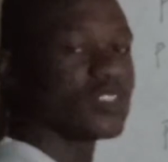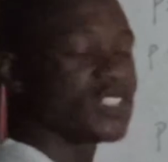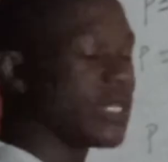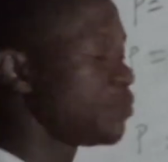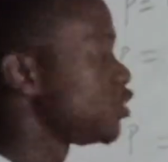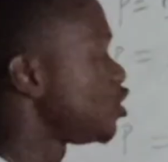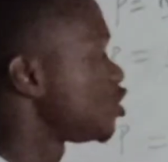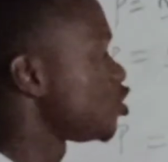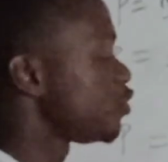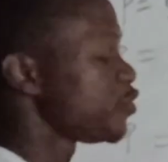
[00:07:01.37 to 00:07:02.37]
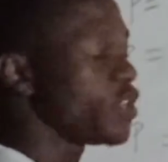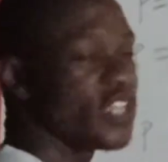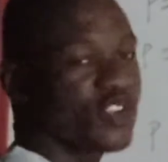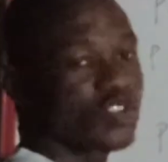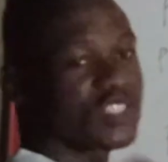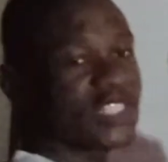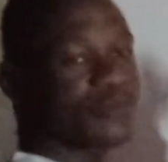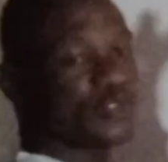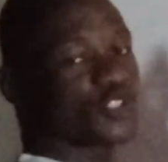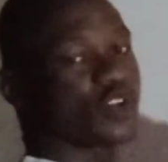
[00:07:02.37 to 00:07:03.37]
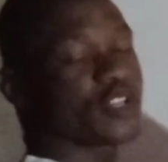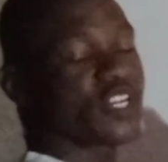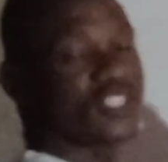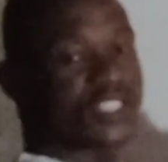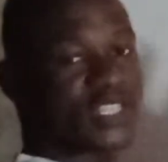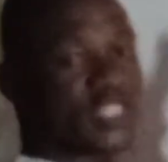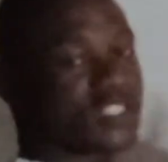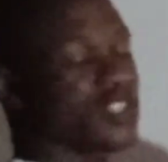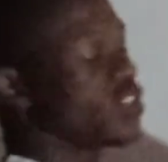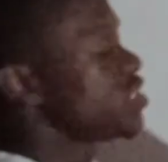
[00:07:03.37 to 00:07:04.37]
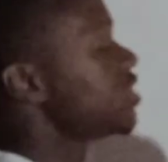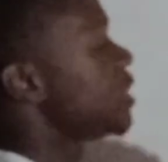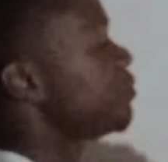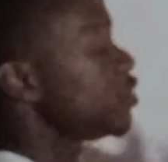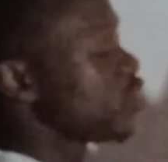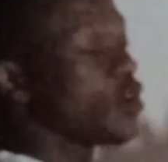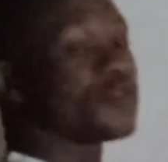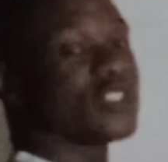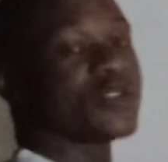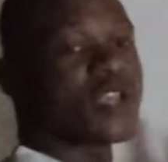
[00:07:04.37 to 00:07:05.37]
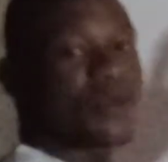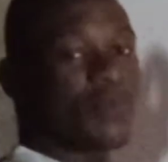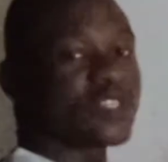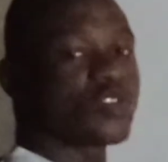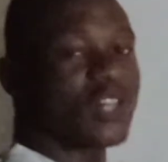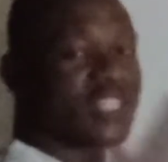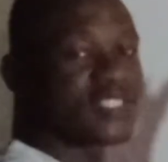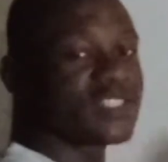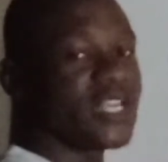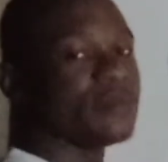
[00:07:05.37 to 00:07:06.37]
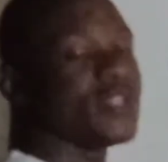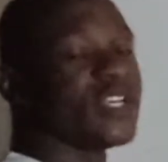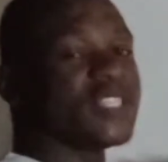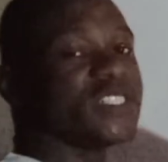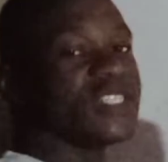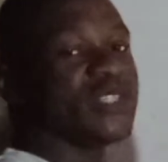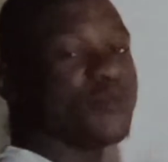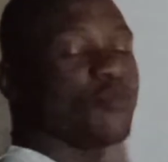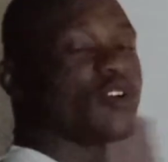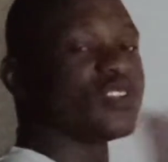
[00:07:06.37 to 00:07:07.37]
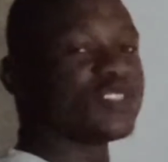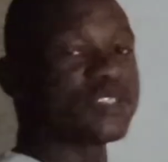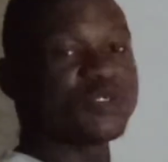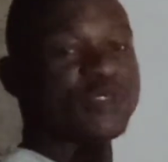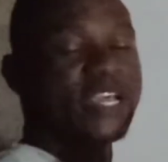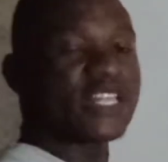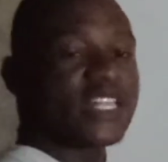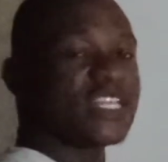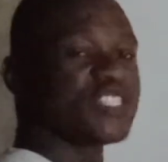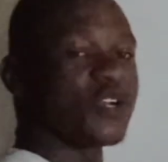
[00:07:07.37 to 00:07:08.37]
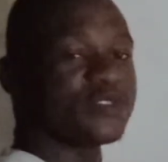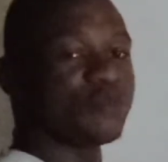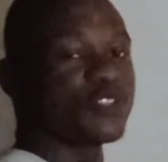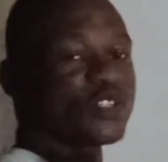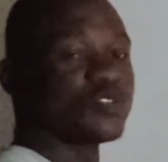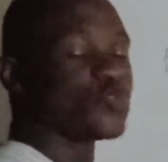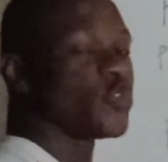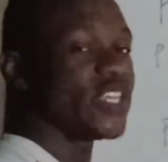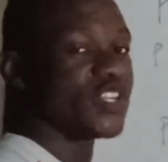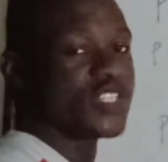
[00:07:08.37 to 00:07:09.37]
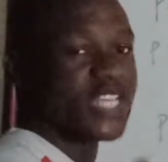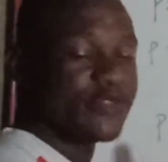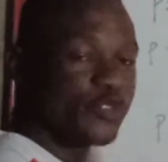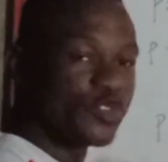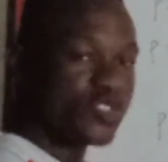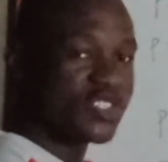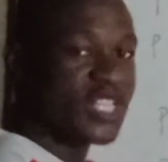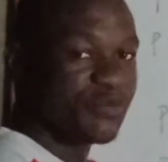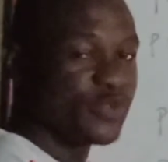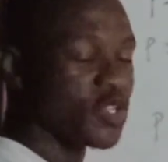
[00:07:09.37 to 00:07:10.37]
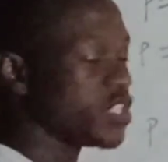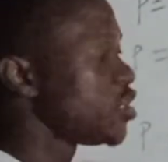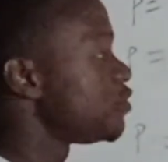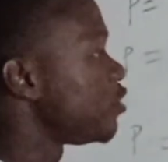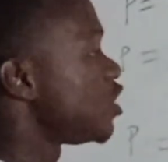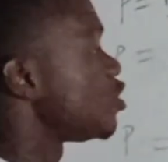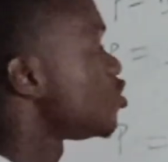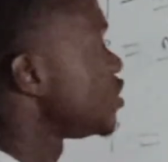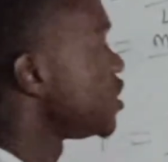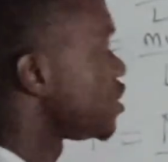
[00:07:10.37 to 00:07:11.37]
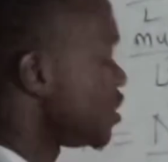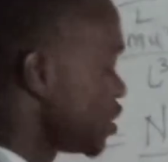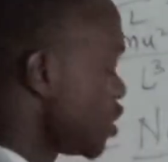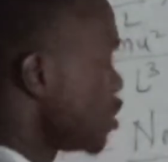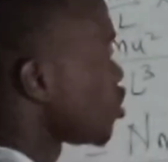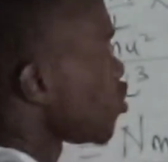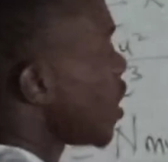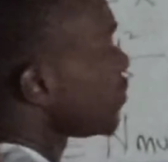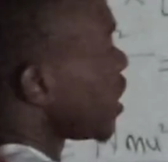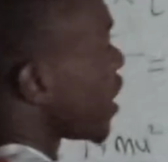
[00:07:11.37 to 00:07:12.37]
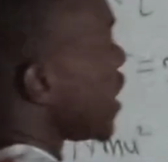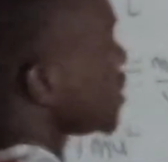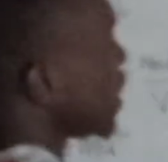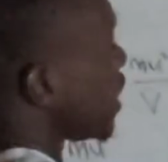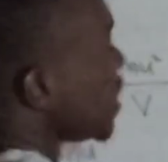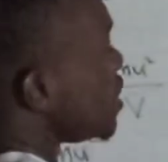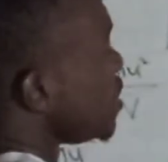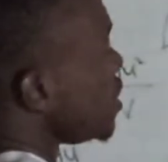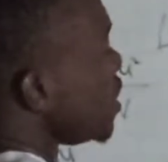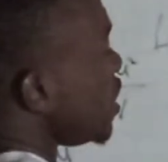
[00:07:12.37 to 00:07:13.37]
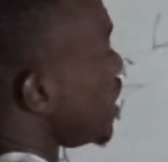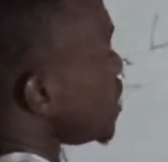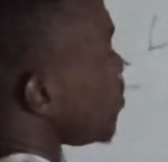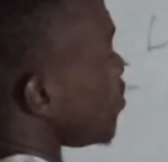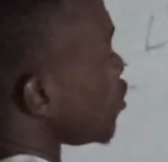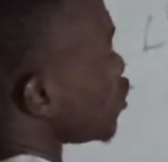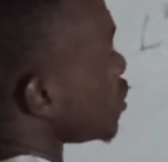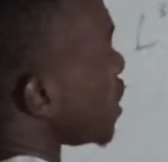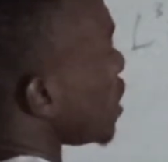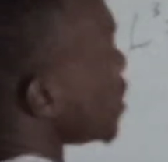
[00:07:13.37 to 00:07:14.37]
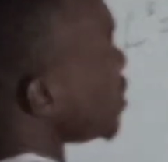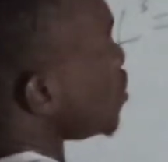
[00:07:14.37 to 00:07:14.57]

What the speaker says: to the temperature. So if you increase the temperature, increase the heat, increase the temperature of the particular system, the energy of the molecules will increase, and if you reduce the temperature, energy of the molecules will decrease. So we have that kinetic energy is proportional